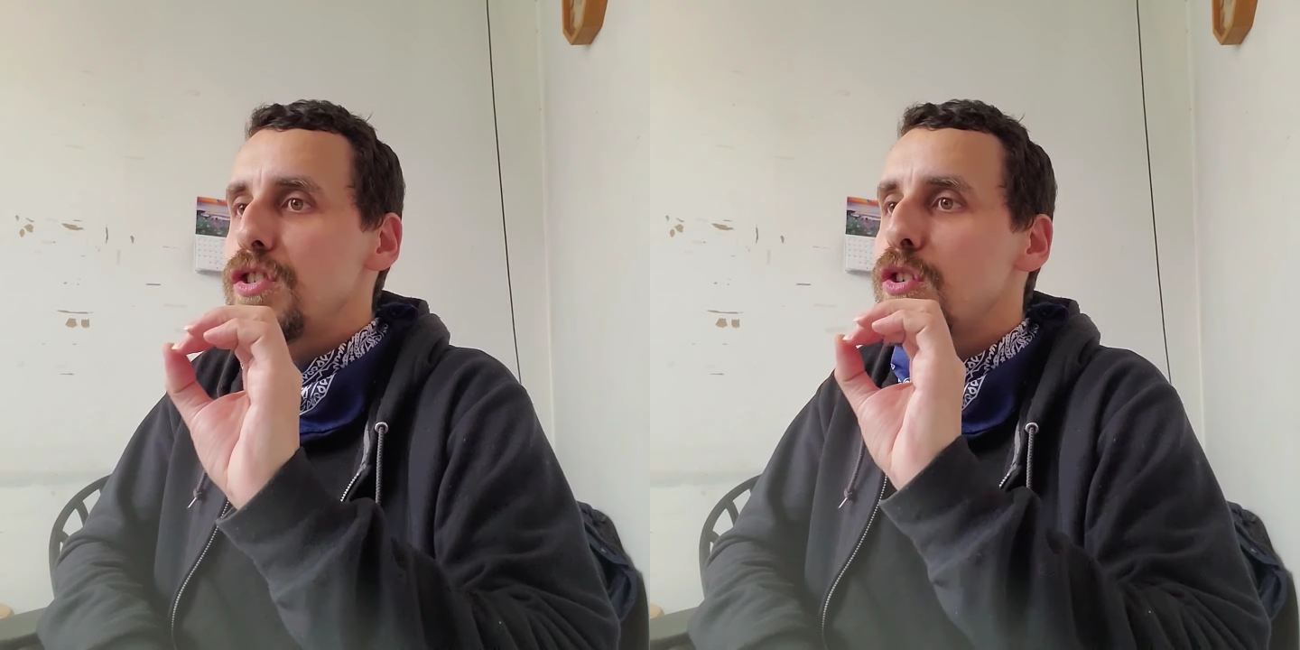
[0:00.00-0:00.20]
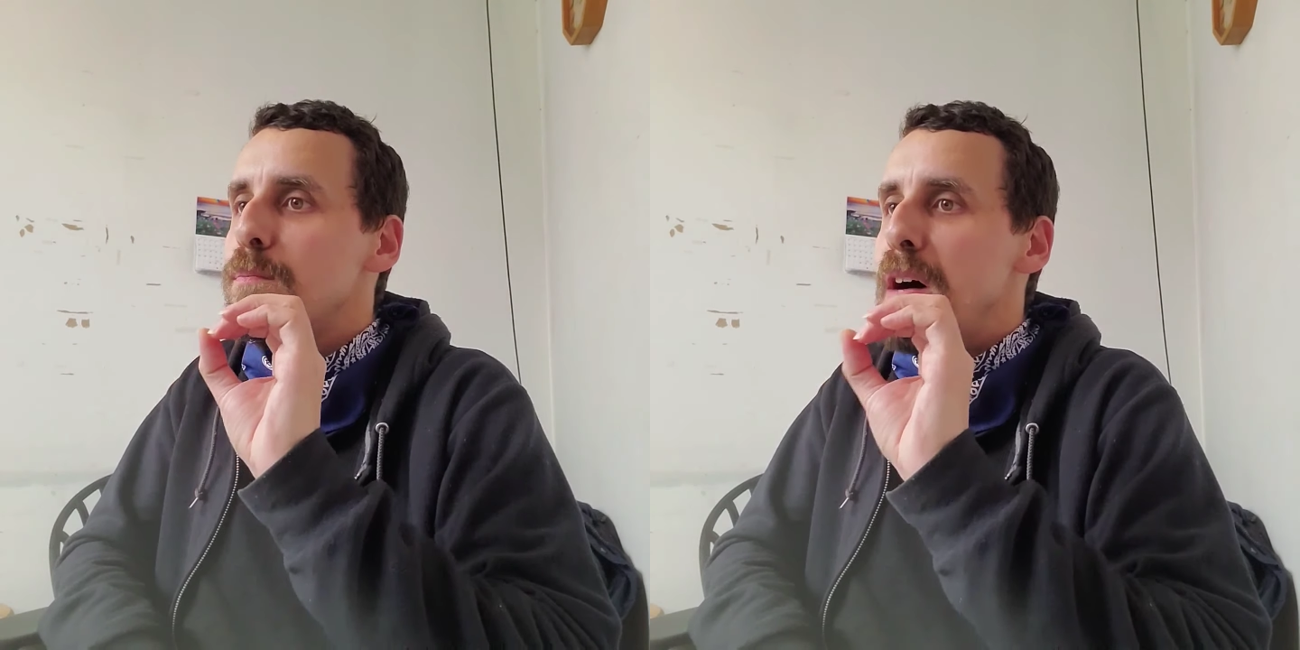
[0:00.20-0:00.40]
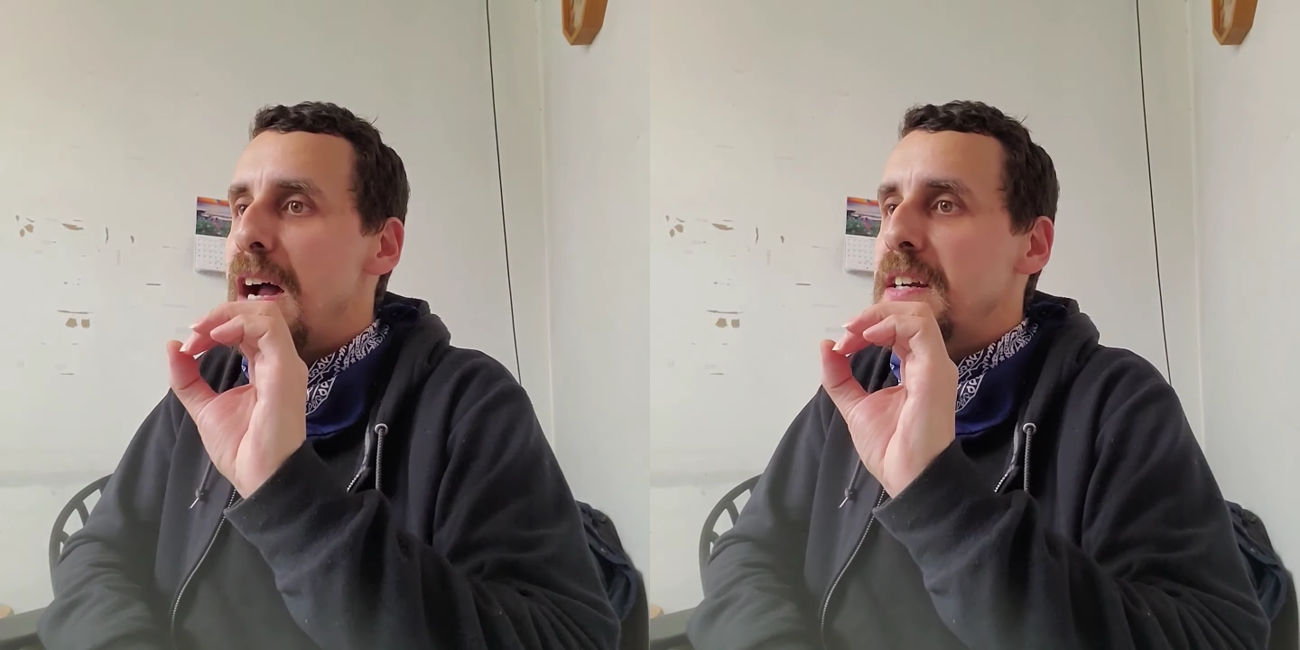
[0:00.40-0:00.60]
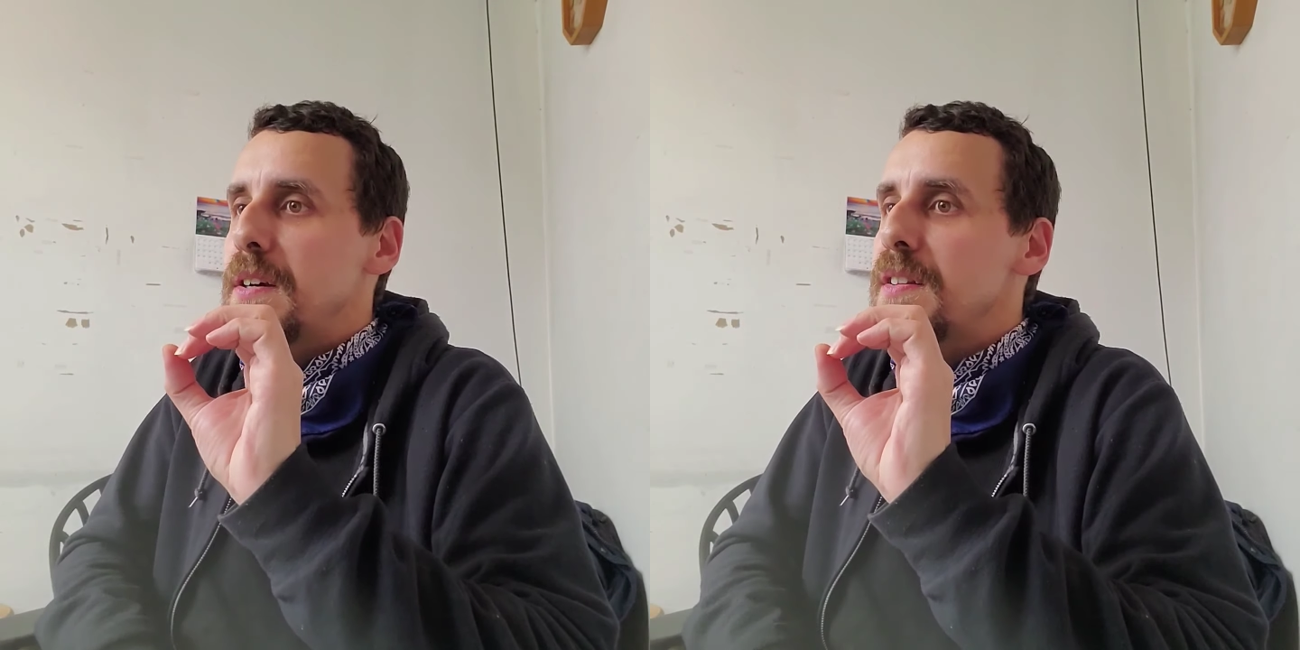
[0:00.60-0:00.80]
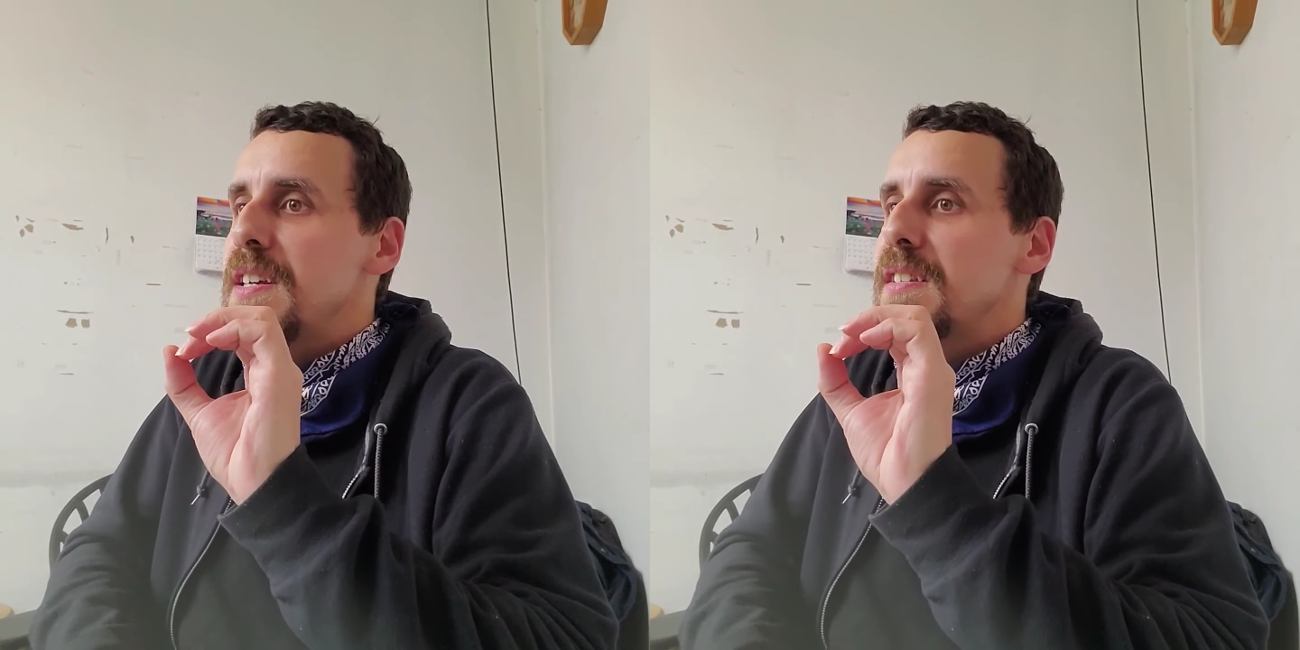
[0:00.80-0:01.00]
to
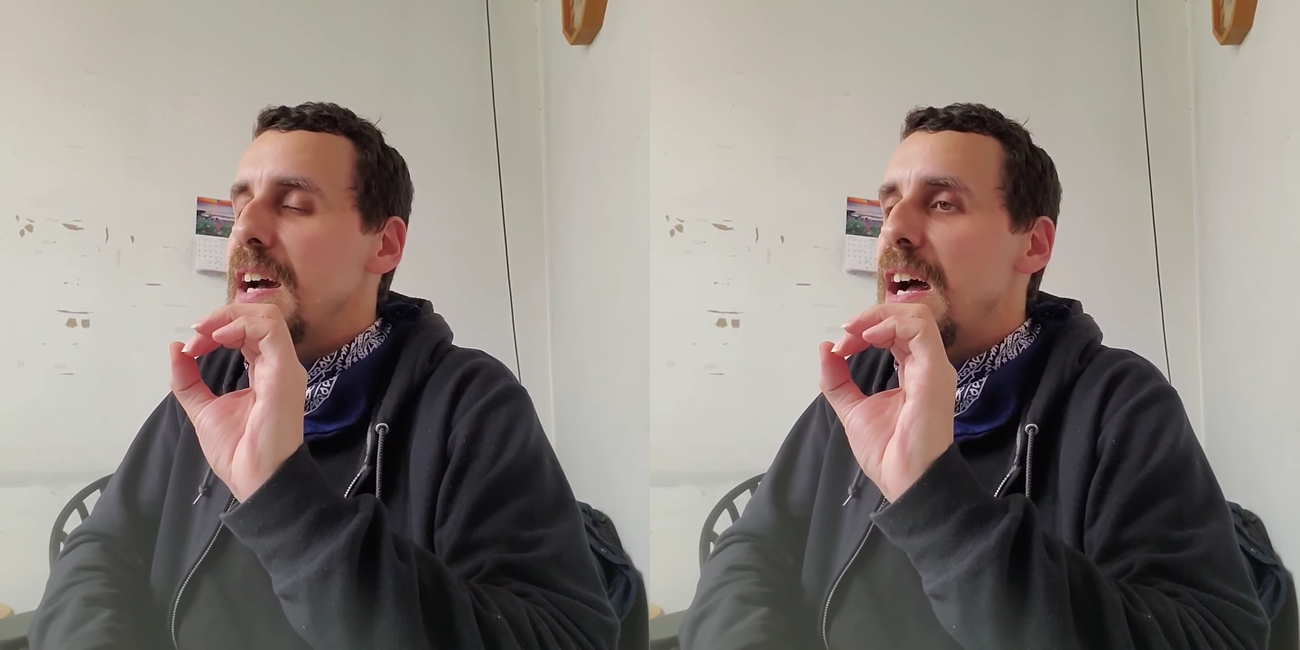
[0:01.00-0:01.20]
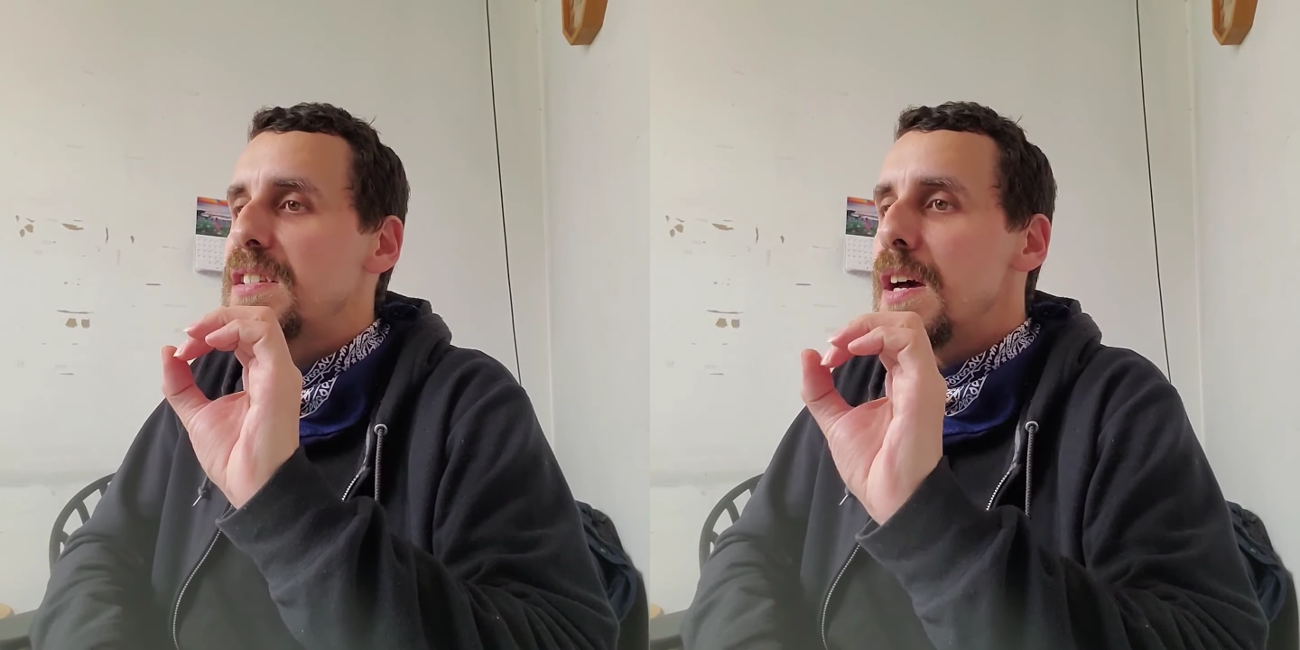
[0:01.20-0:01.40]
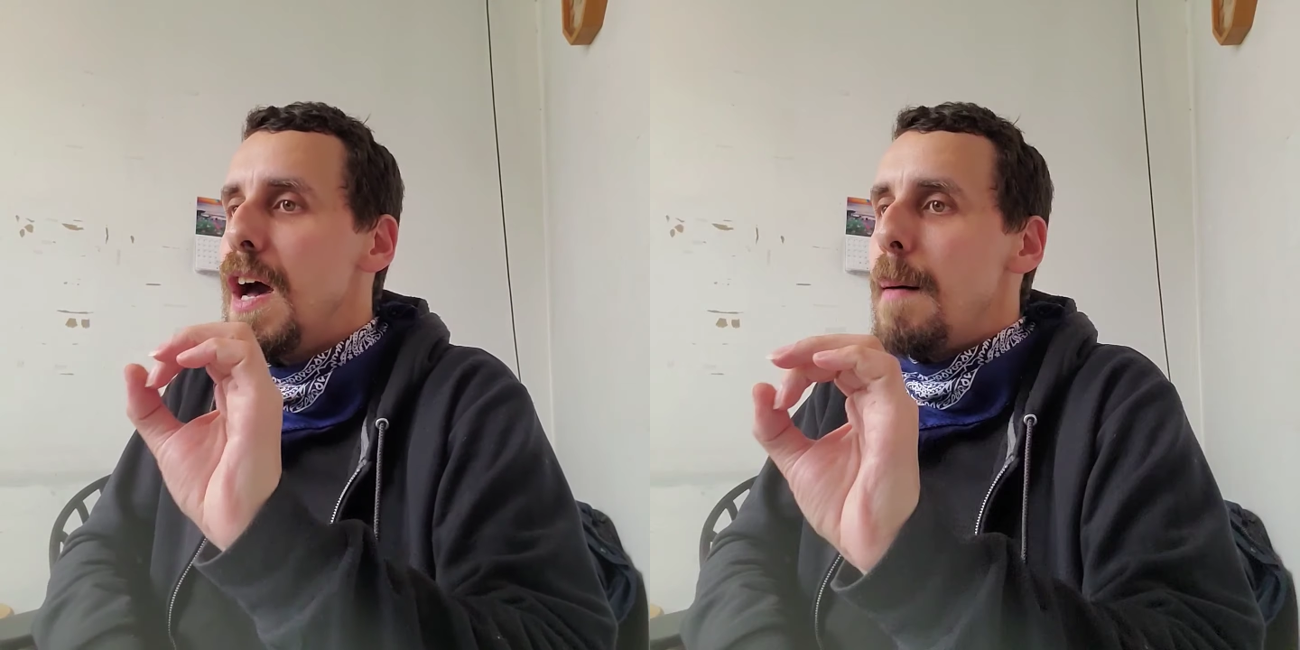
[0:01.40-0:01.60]
monitor this, guys.